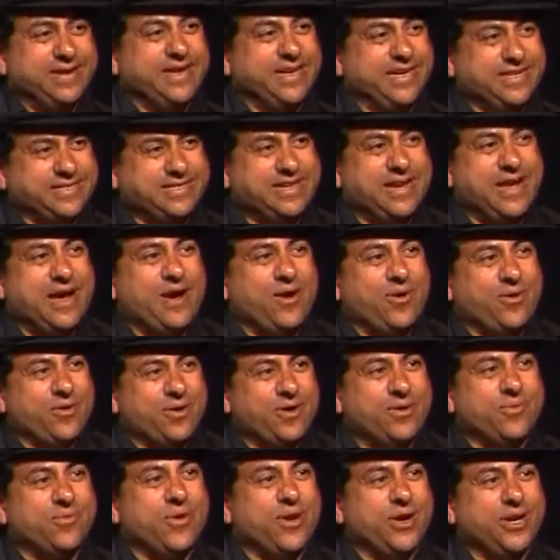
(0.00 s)
he's
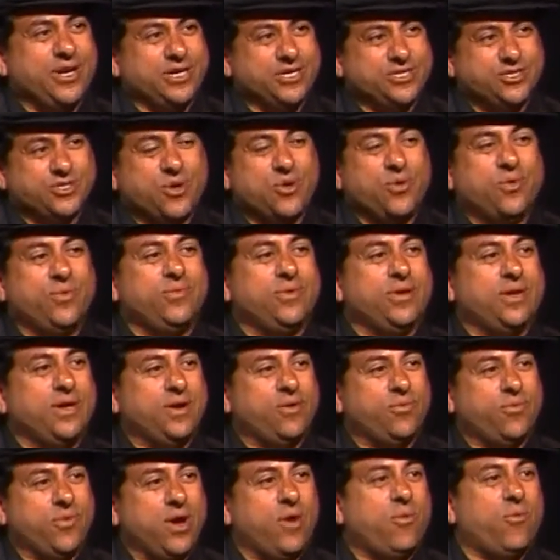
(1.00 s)
now running his own
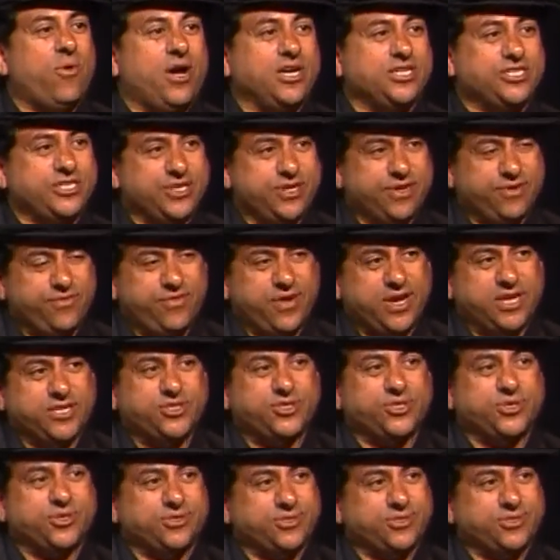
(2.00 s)
whale watching adventures.